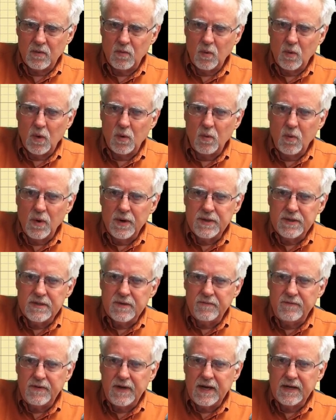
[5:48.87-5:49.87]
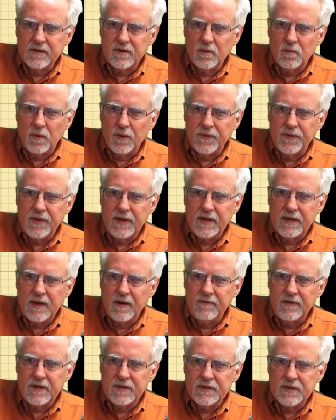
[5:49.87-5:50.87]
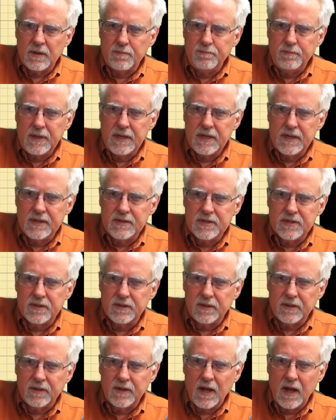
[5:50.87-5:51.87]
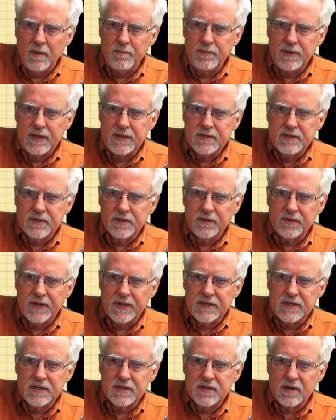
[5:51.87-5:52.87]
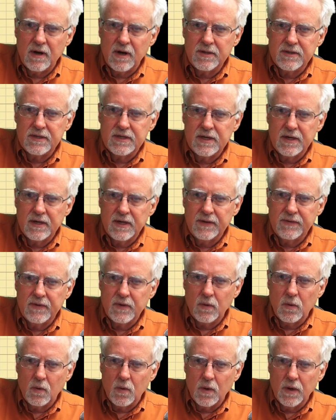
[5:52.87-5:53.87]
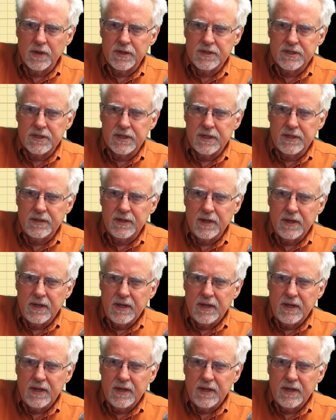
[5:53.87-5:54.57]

Well, what is a vector? Well, think of it as a pencil, a pencil that starts here at the origin,